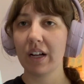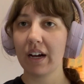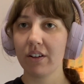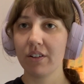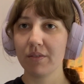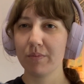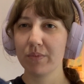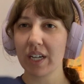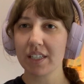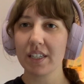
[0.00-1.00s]
I'll
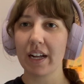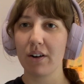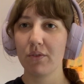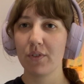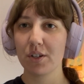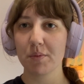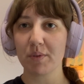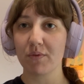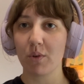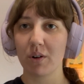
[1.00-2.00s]
test it out first
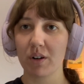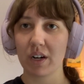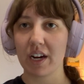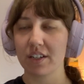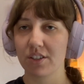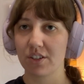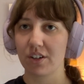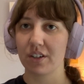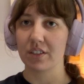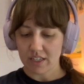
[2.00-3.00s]
before I
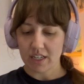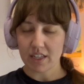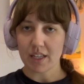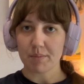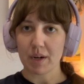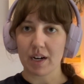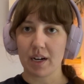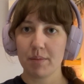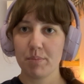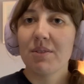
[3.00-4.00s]
start knitting them
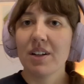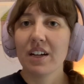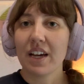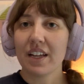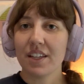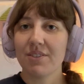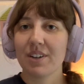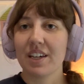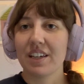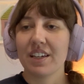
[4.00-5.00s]
up. Well,
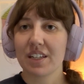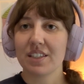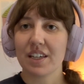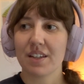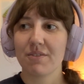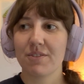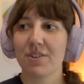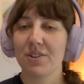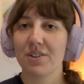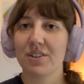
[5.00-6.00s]
anyway, that's it
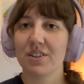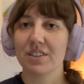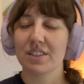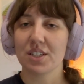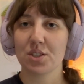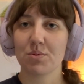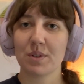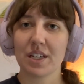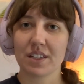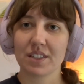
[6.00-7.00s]
for this
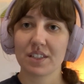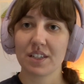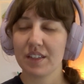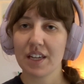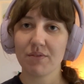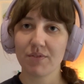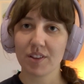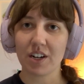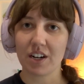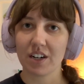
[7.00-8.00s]
week's knit
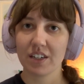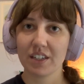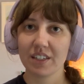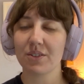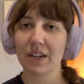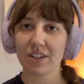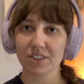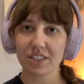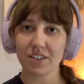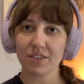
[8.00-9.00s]
vlog. I'll
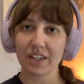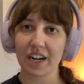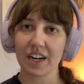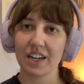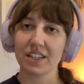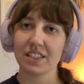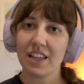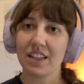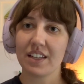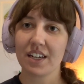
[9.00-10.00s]
see you guys
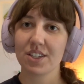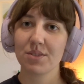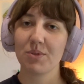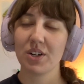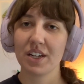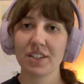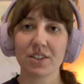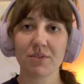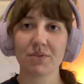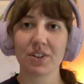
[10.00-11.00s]
in the next one.
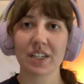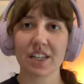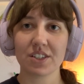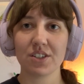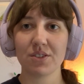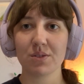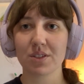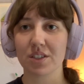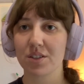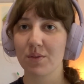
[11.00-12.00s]
Don't forget to
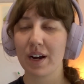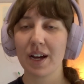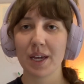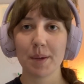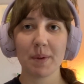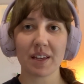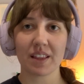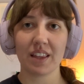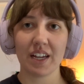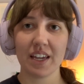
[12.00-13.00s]
subscribe
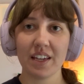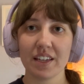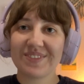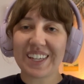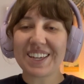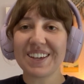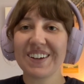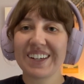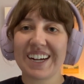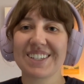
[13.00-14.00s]
and like. Thank
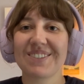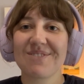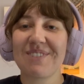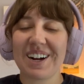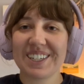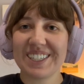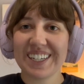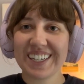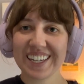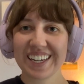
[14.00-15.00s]
you guys for
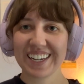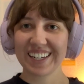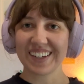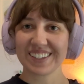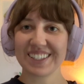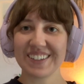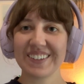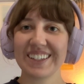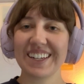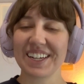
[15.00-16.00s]
watching, and I'll see you
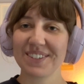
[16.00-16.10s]
in the next